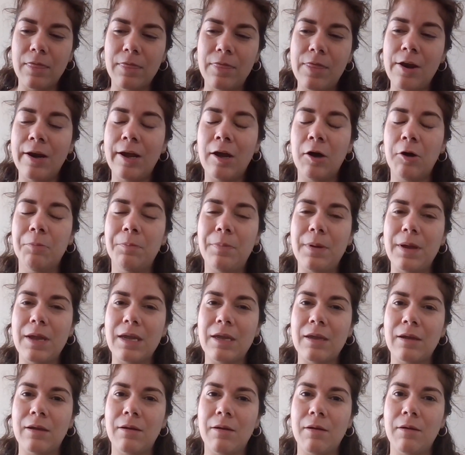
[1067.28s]
they're
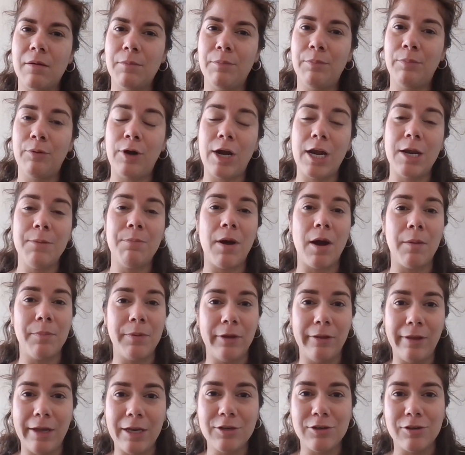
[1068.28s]
helping prey
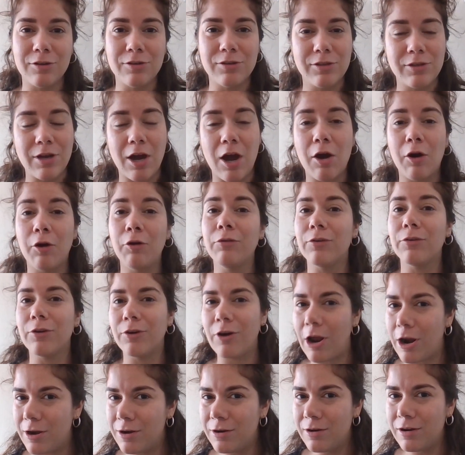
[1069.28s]
populations not
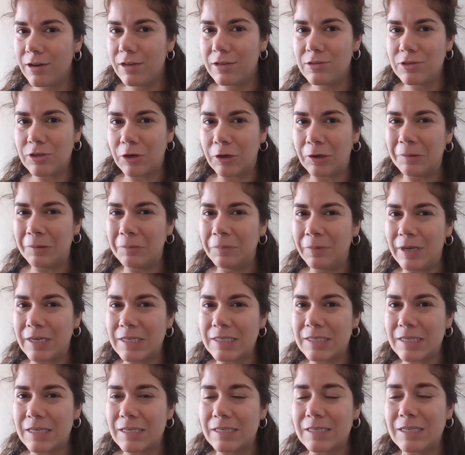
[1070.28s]
overrun in certain
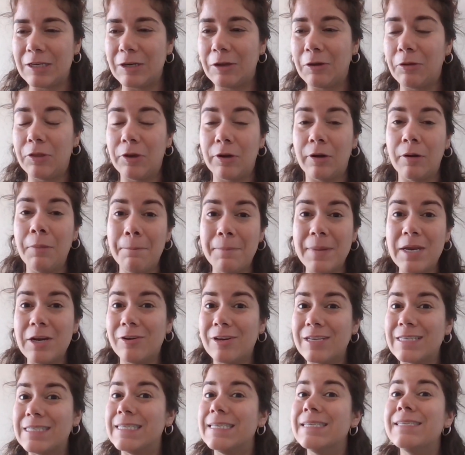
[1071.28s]
places. Their
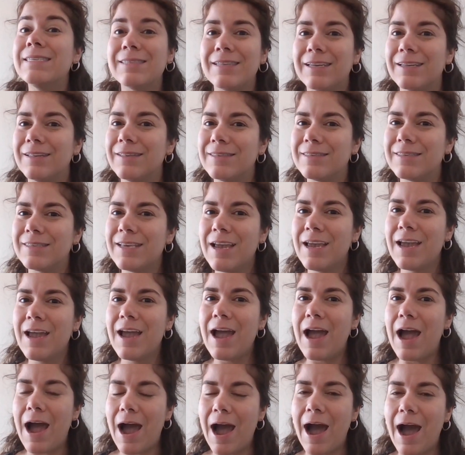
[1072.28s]
mere existence
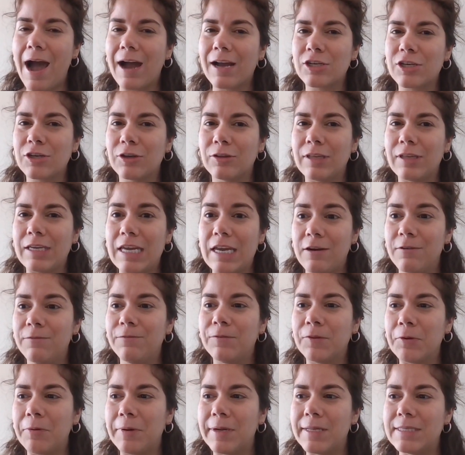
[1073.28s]
actually
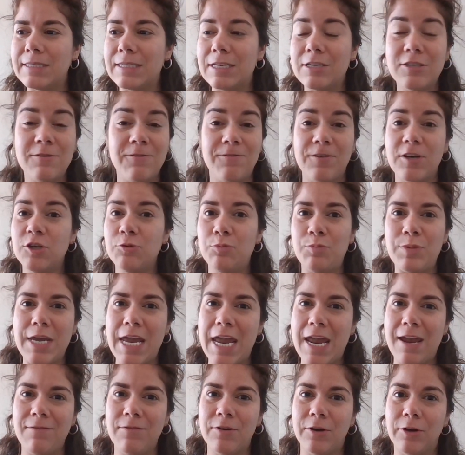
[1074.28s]
influences fish
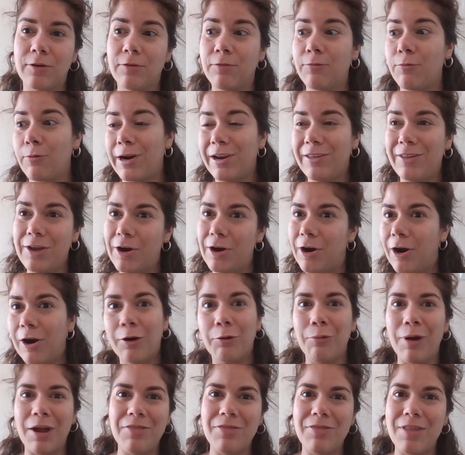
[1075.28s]
behavior of where they
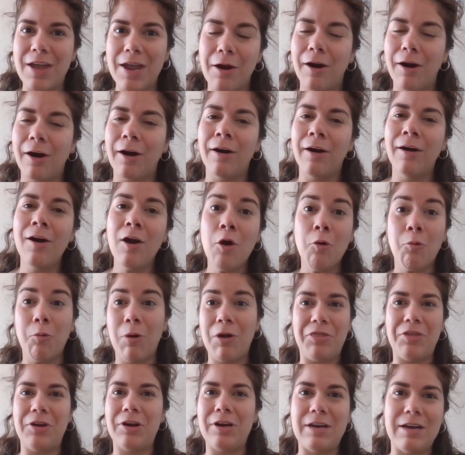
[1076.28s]
are, when they are,
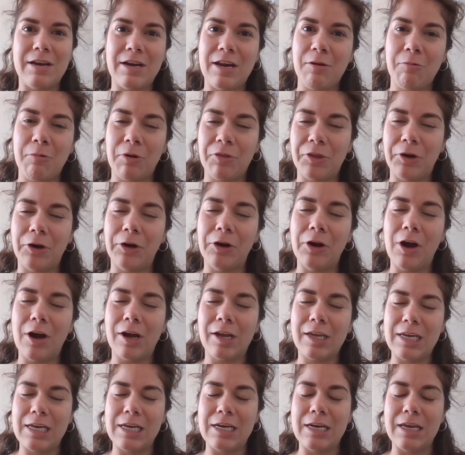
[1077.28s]
what they're eating, what they're
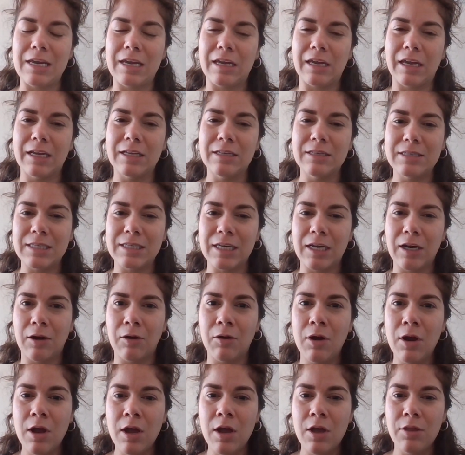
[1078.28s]
not eating. And
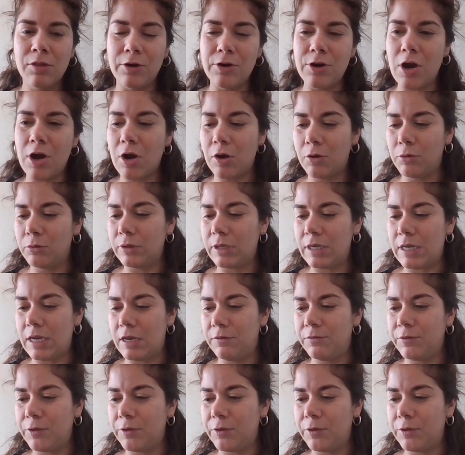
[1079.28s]
so they're not only